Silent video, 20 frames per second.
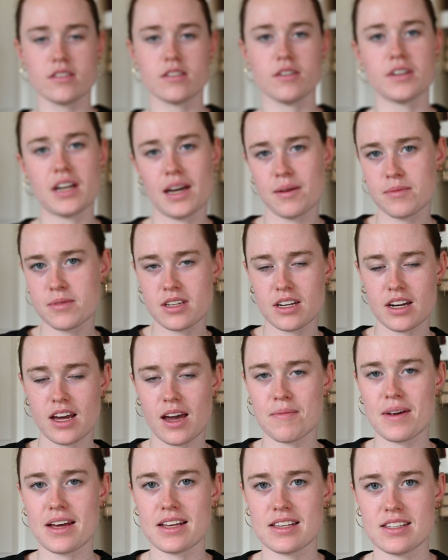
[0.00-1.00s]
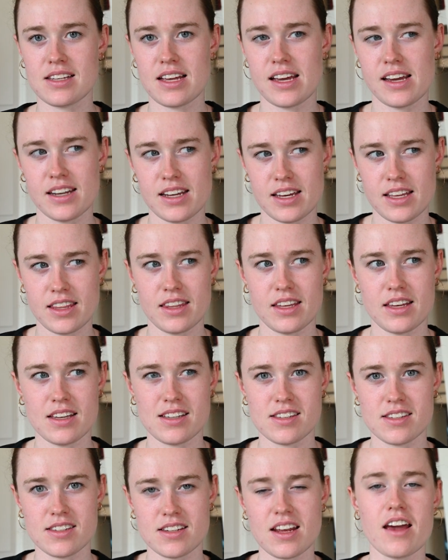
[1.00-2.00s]
So in Amsterdam, I stayed in the
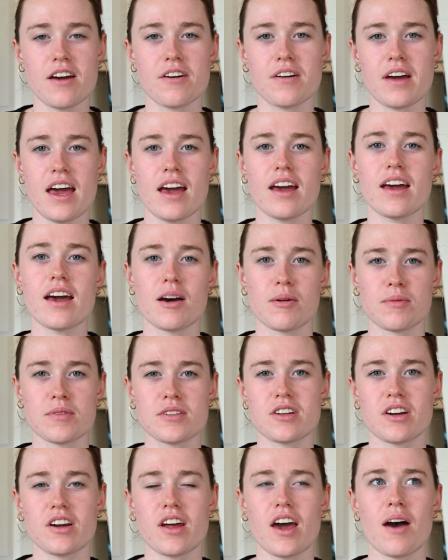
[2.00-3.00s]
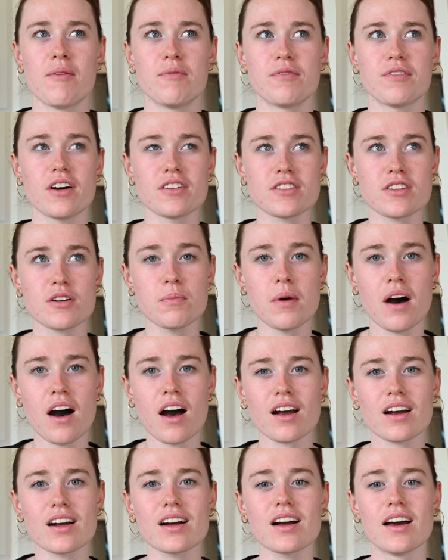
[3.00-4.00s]
Stay OK Amsterdam
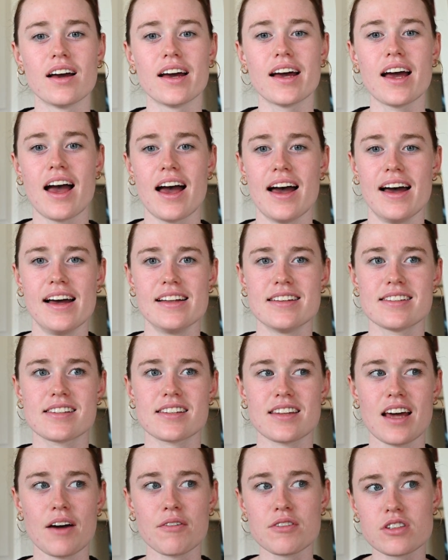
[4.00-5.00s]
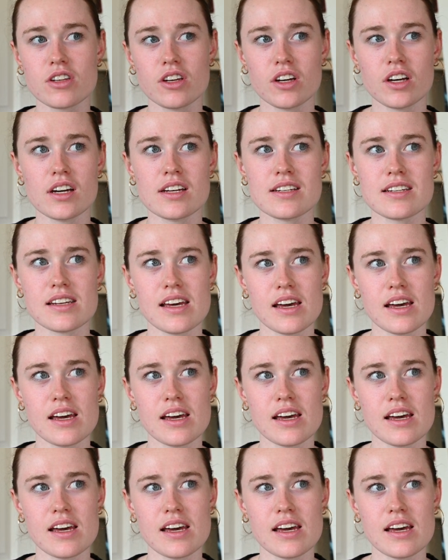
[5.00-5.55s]
Vondelpark, and that was good.